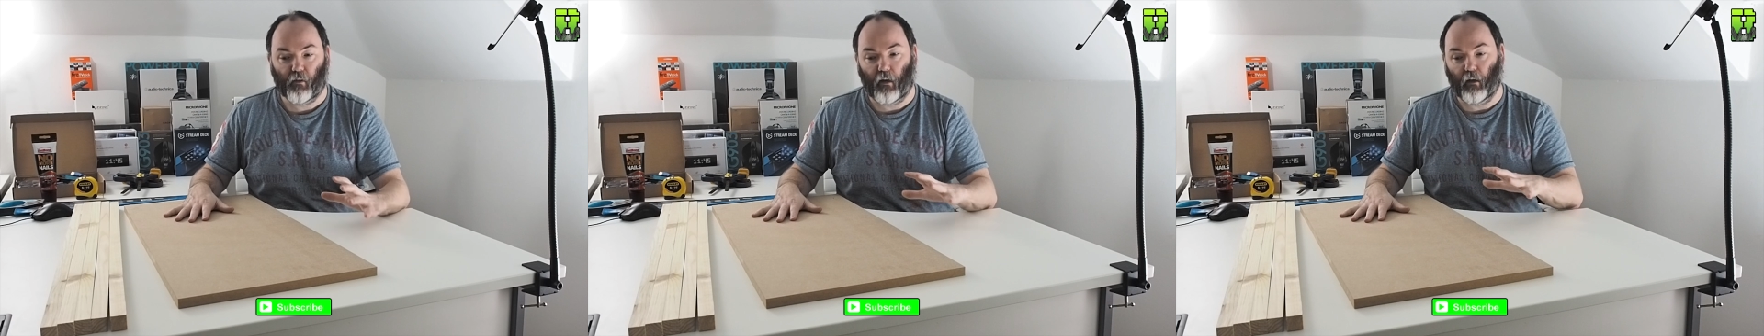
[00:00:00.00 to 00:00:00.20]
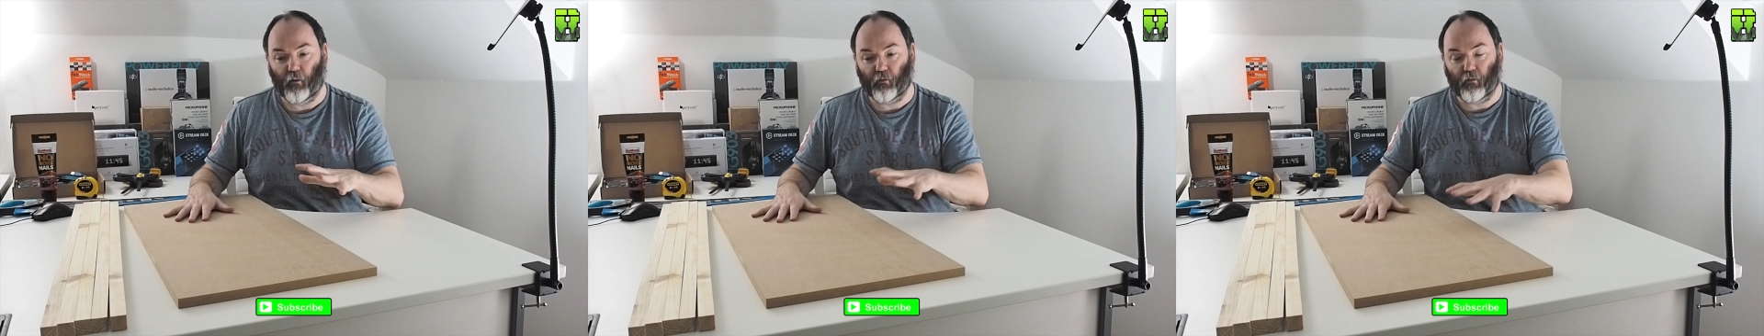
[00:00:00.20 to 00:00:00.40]

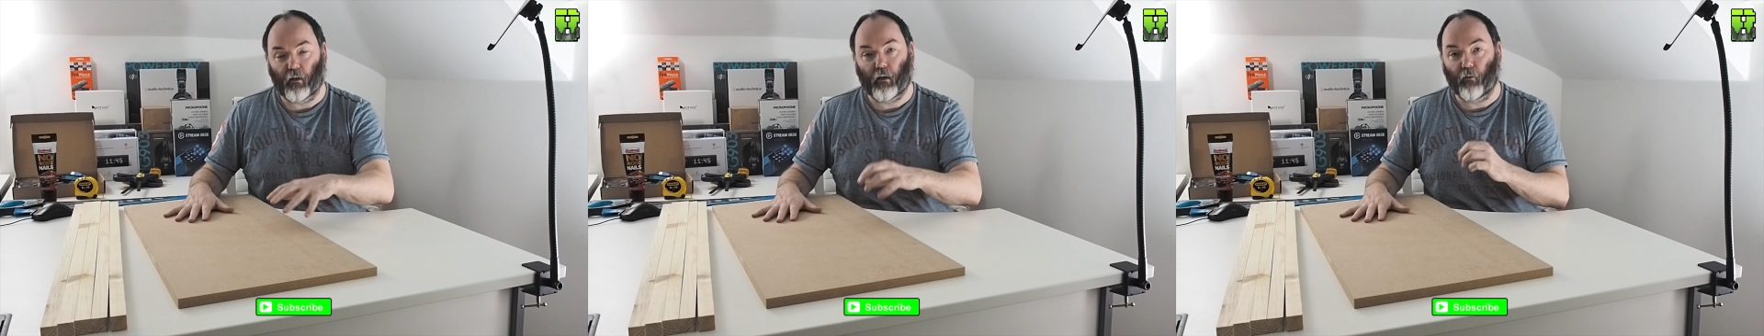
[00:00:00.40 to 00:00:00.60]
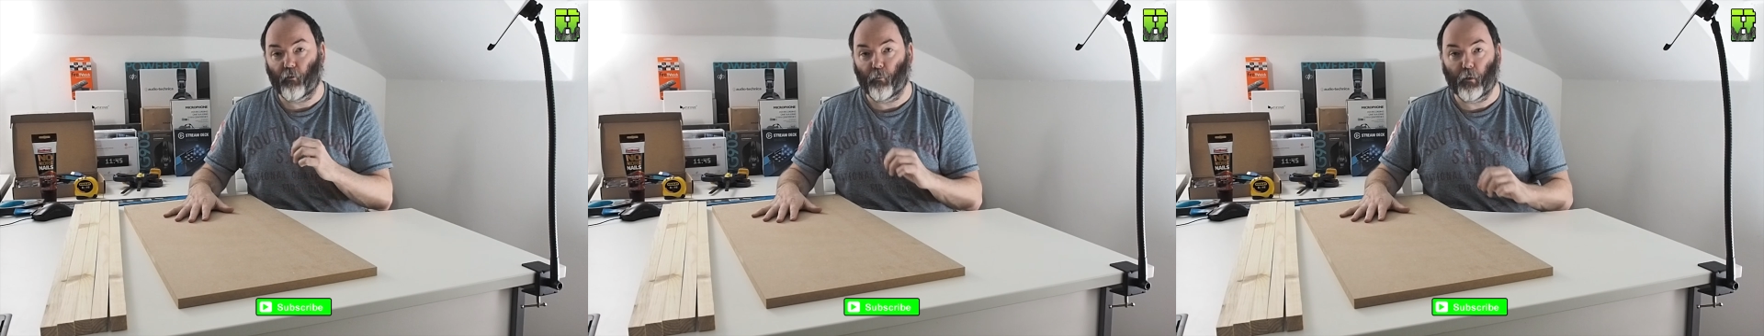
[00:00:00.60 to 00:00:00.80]
I just
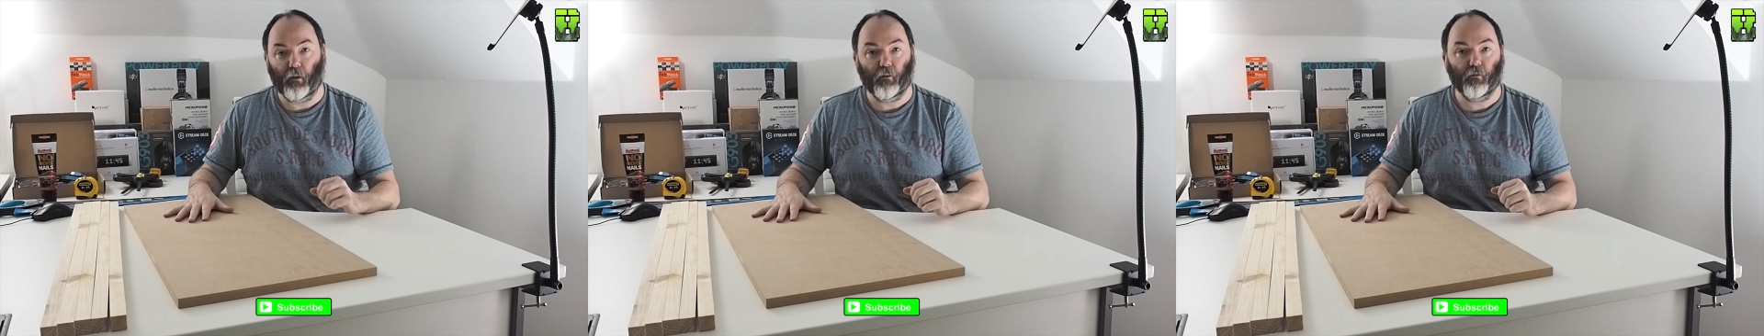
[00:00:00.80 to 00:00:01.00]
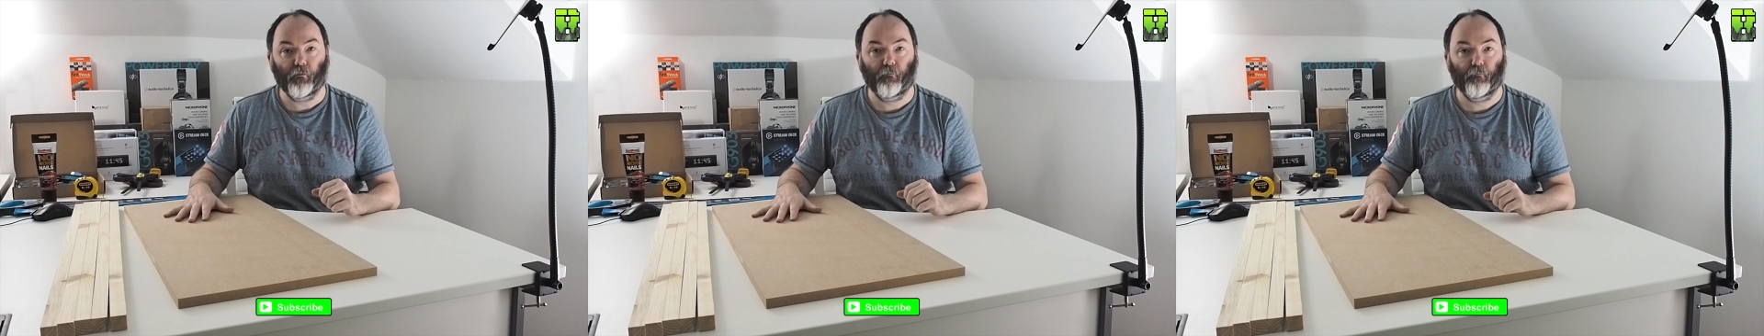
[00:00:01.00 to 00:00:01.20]
like having a
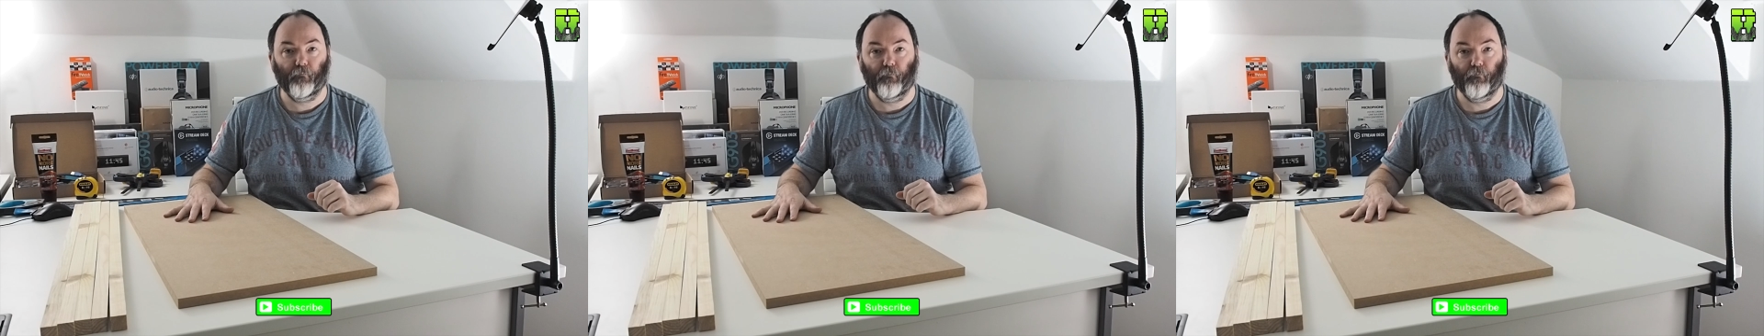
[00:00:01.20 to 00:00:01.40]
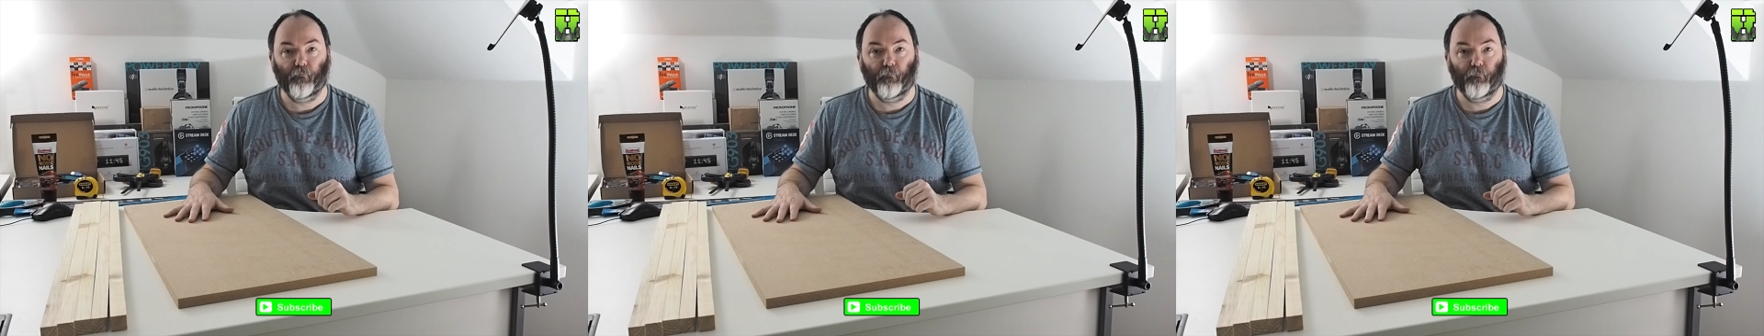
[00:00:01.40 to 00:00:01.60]
base.
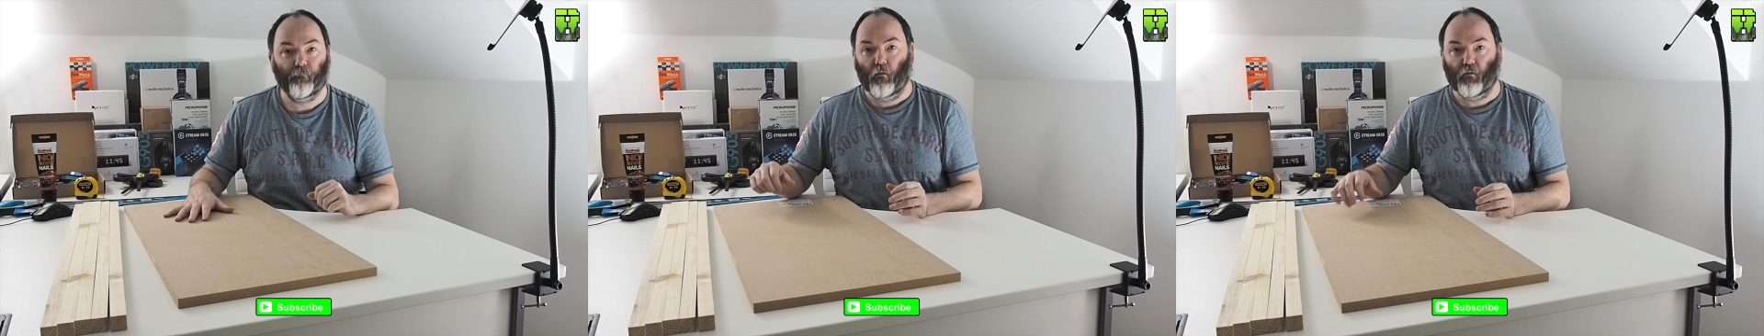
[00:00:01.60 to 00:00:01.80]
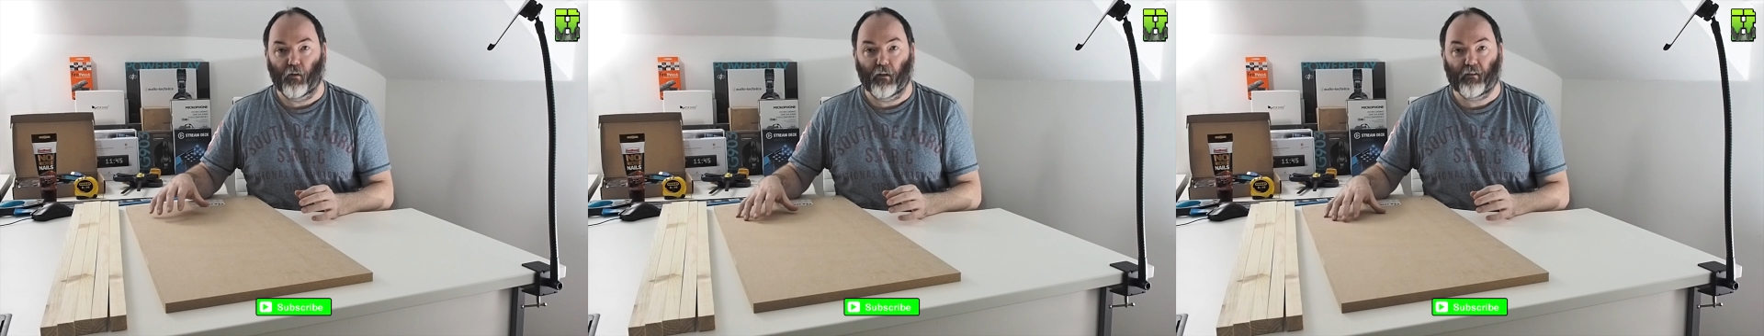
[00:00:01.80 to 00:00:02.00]

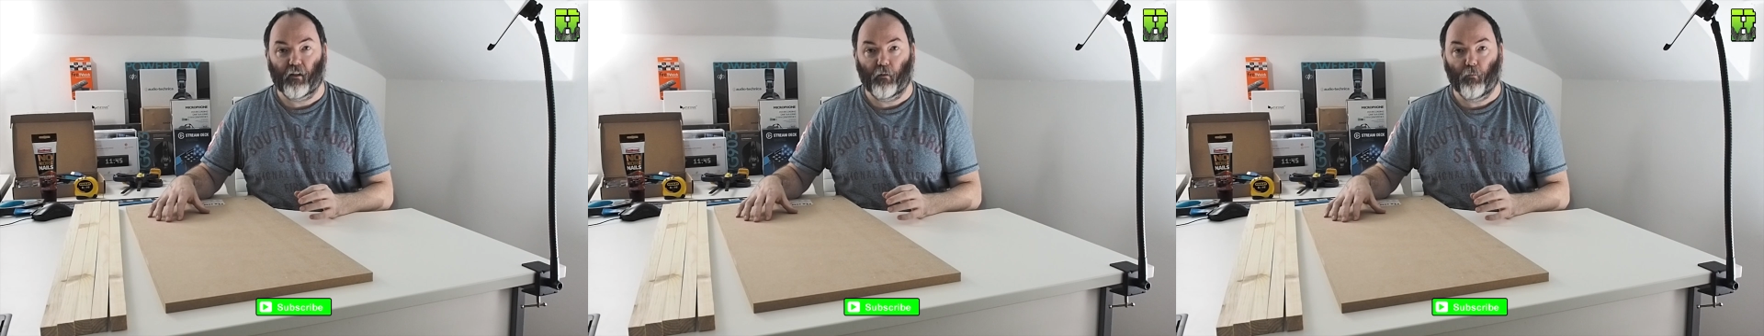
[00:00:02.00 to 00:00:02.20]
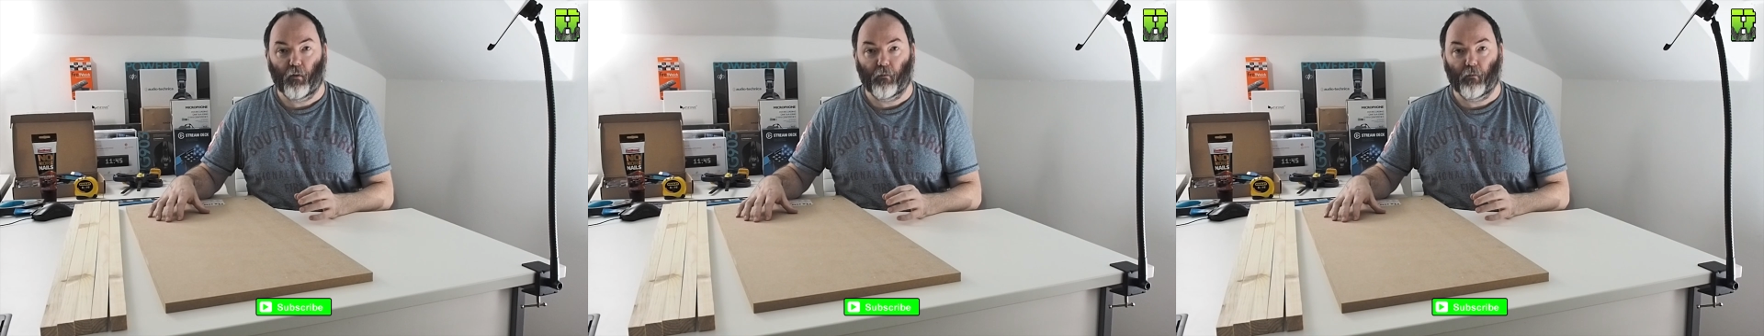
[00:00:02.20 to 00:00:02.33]
So let's get on